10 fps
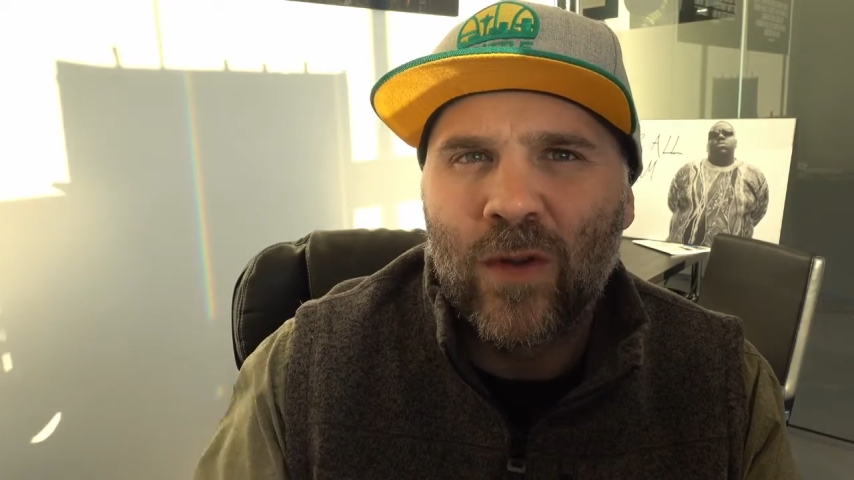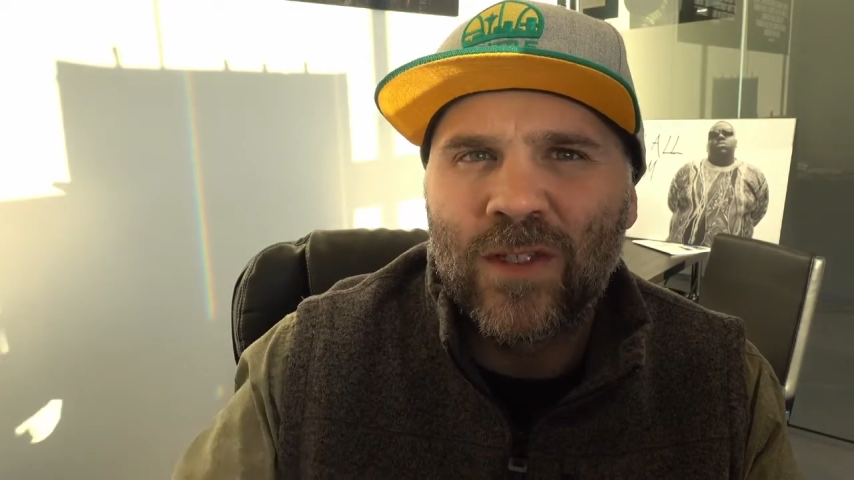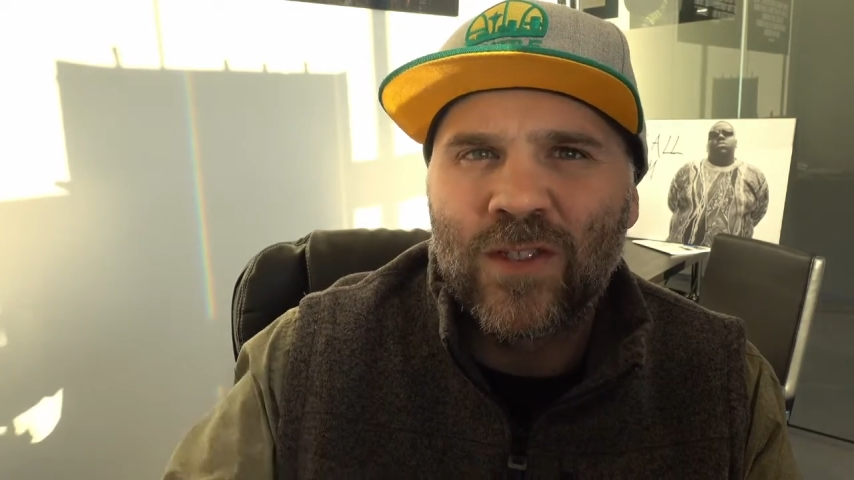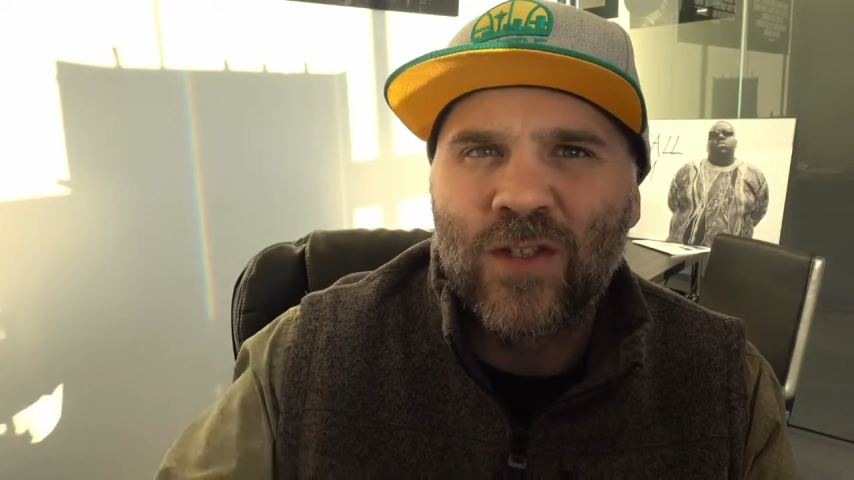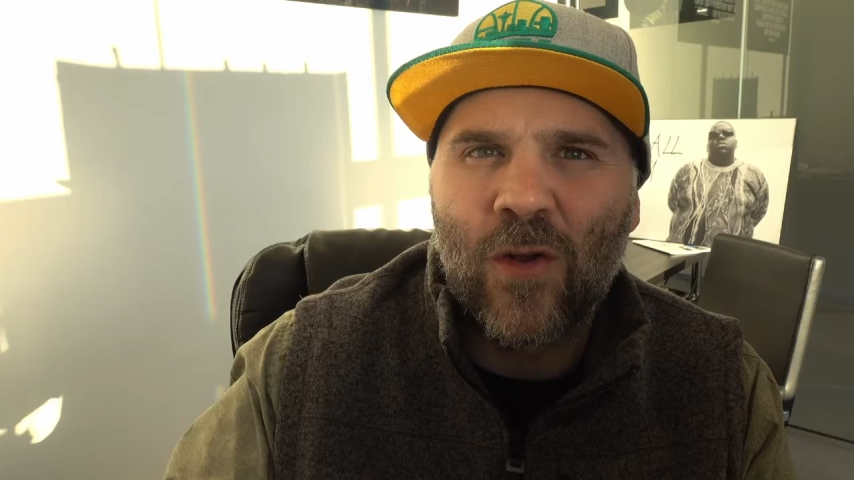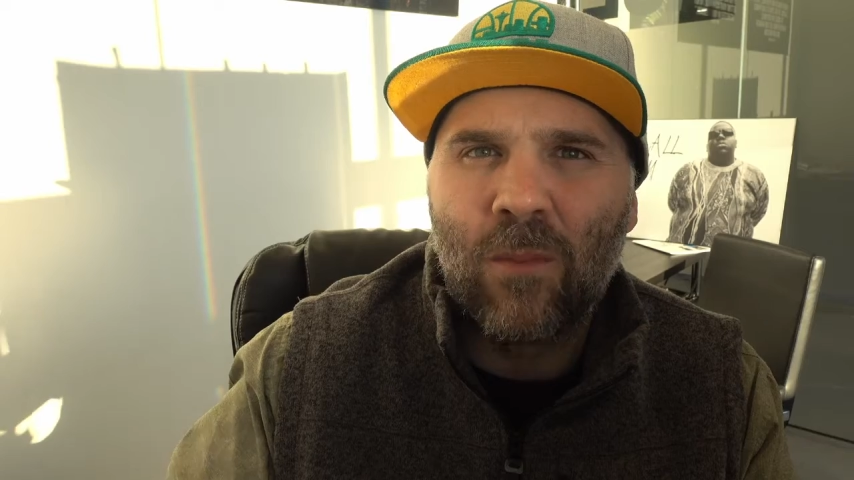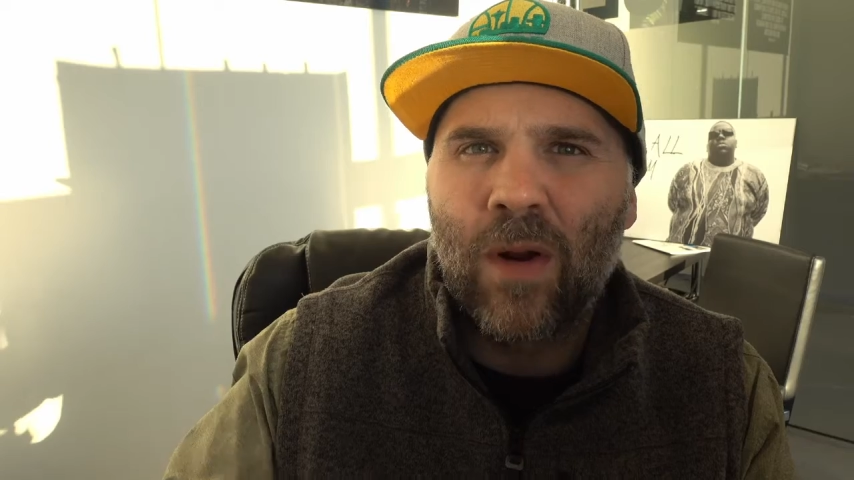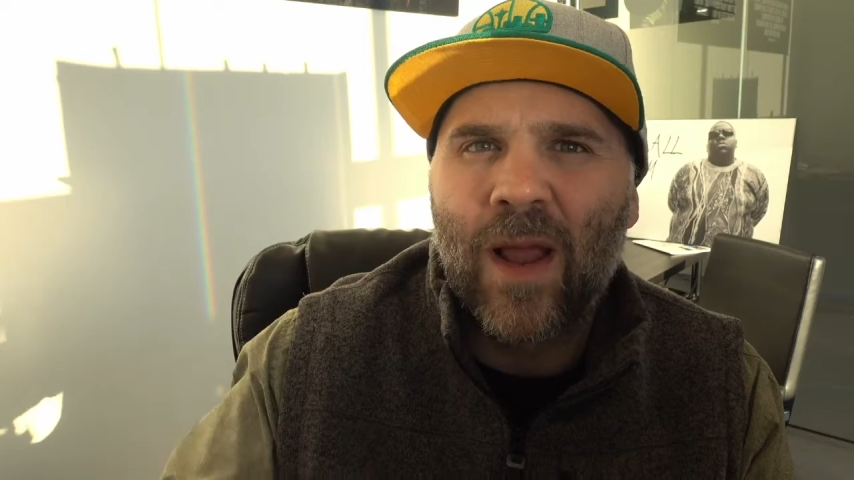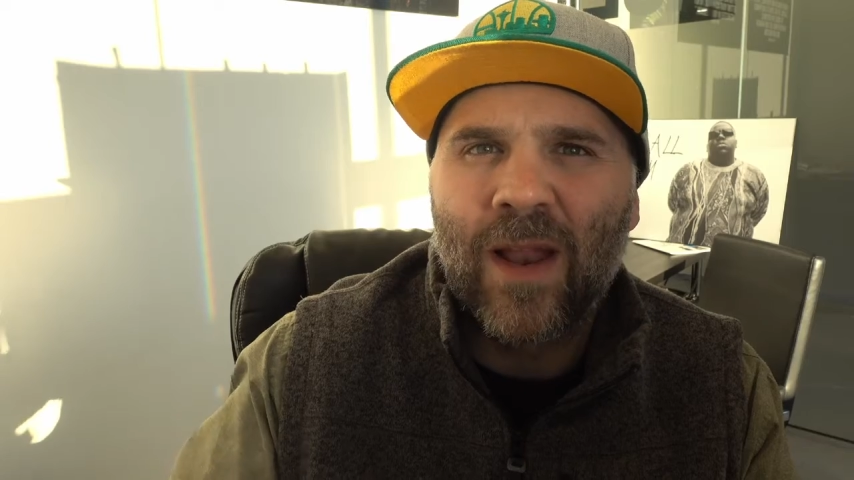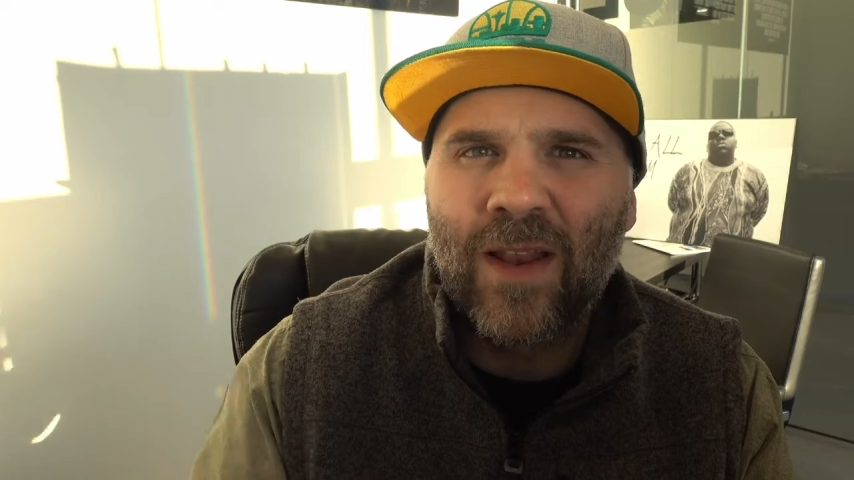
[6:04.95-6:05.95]
insert
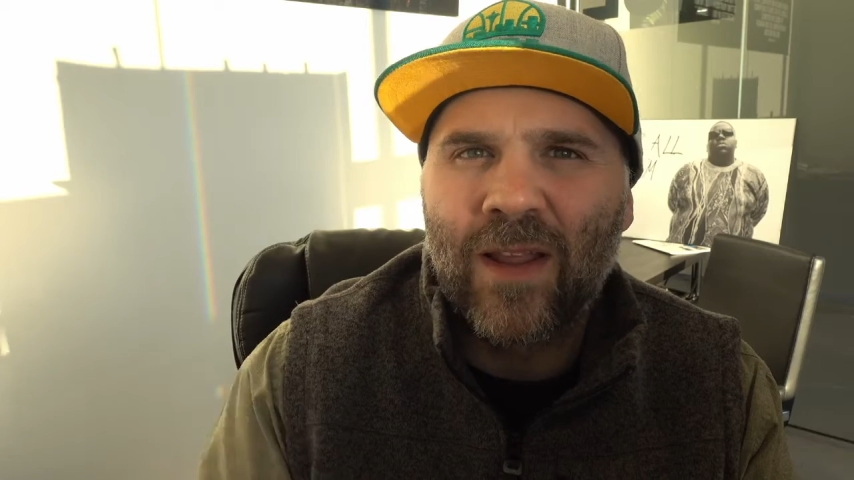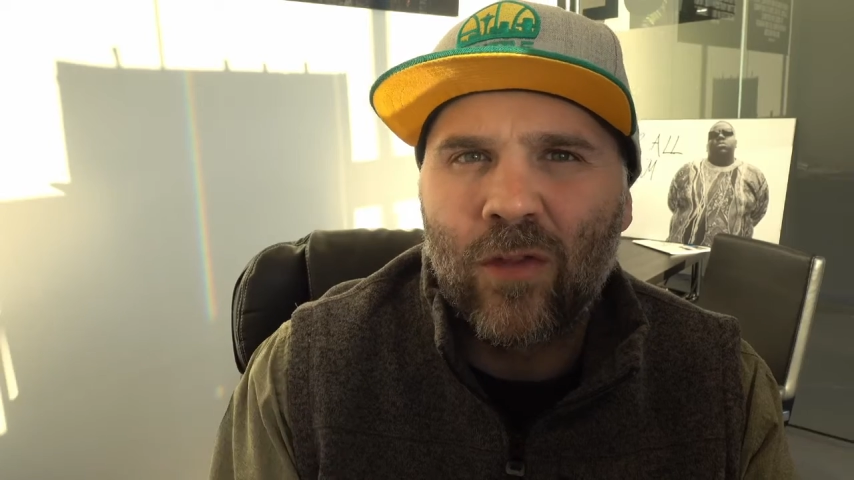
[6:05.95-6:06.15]
branding